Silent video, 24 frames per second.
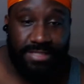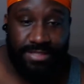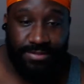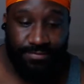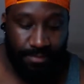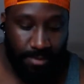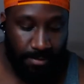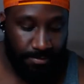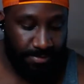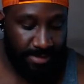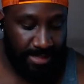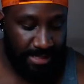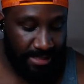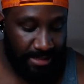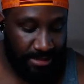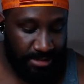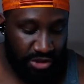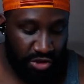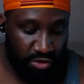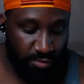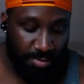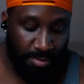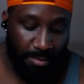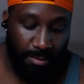from the
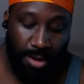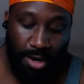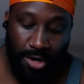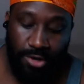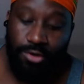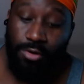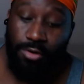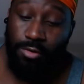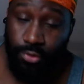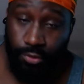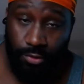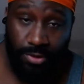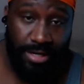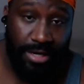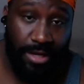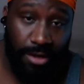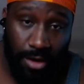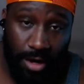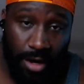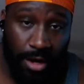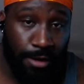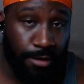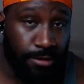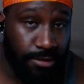Super Mario 3D
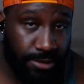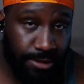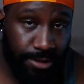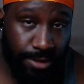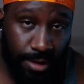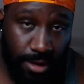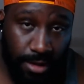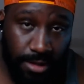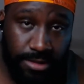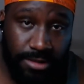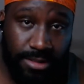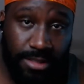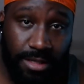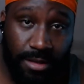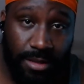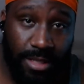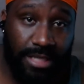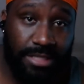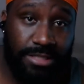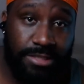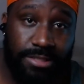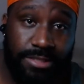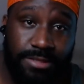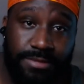All-Stars
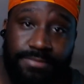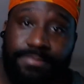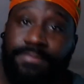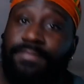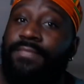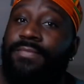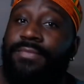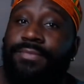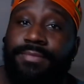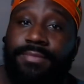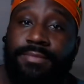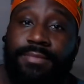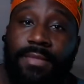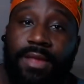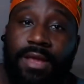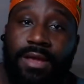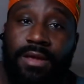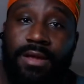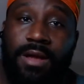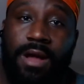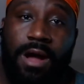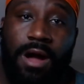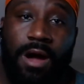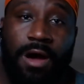collection.
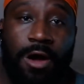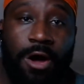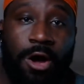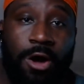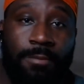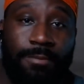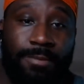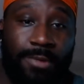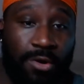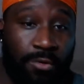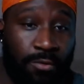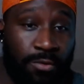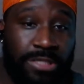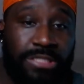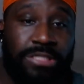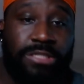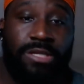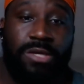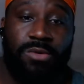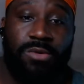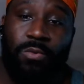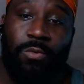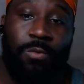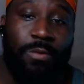
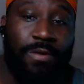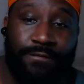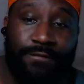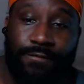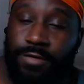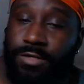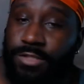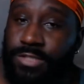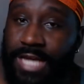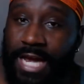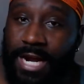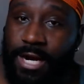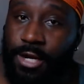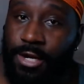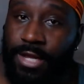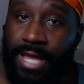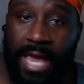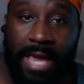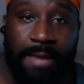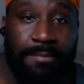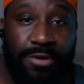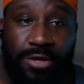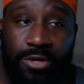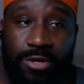Originally, when we first got our
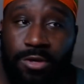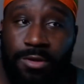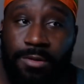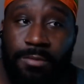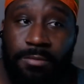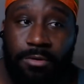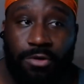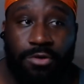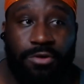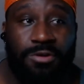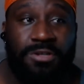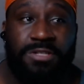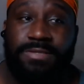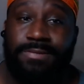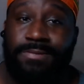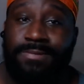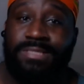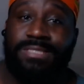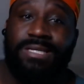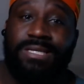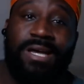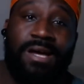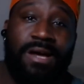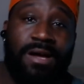GameCube,
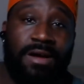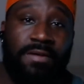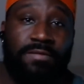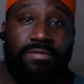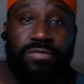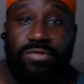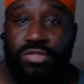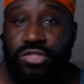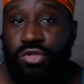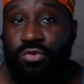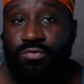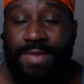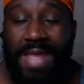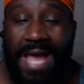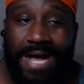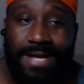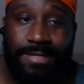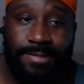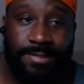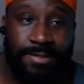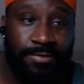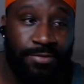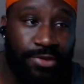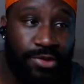Christmas of
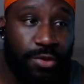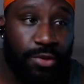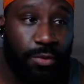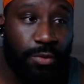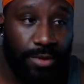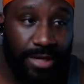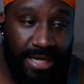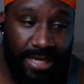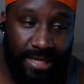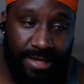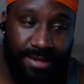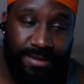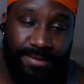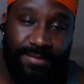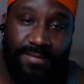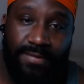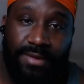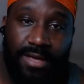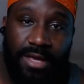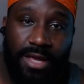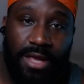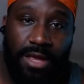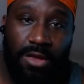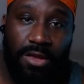2003,
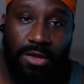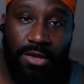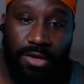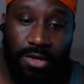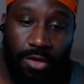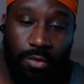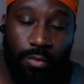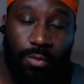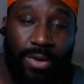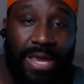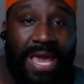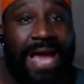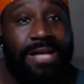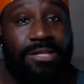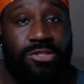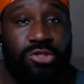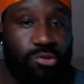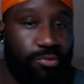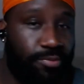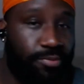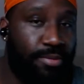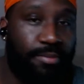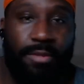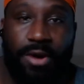we had
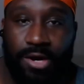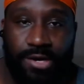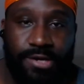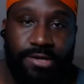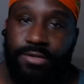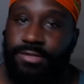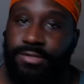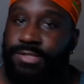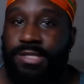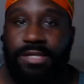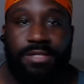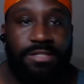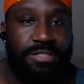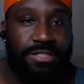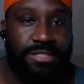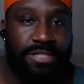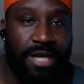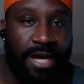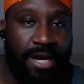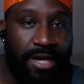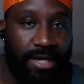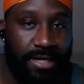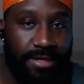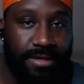Super Mario
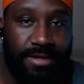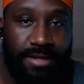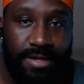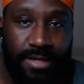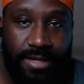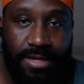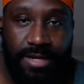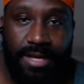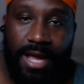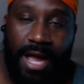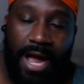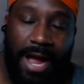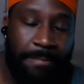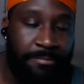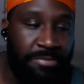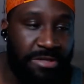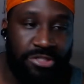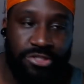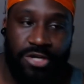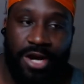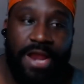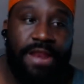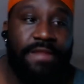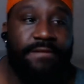Sunshine. I've been
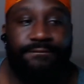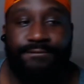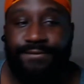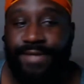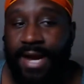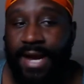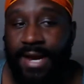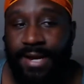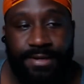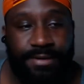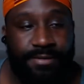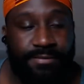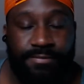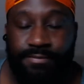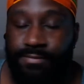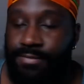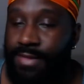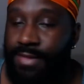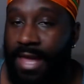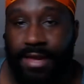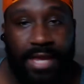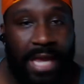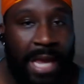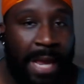trying to find
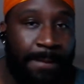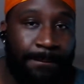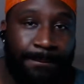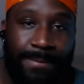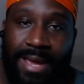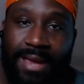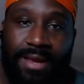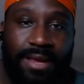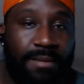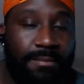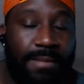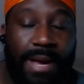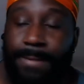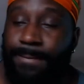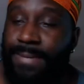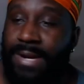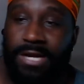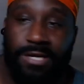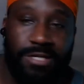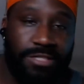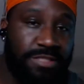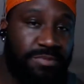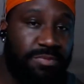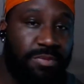that game back in my
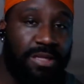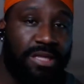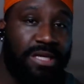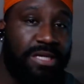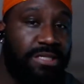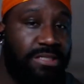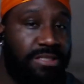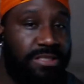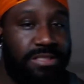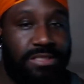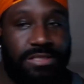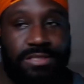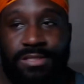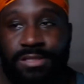parents' place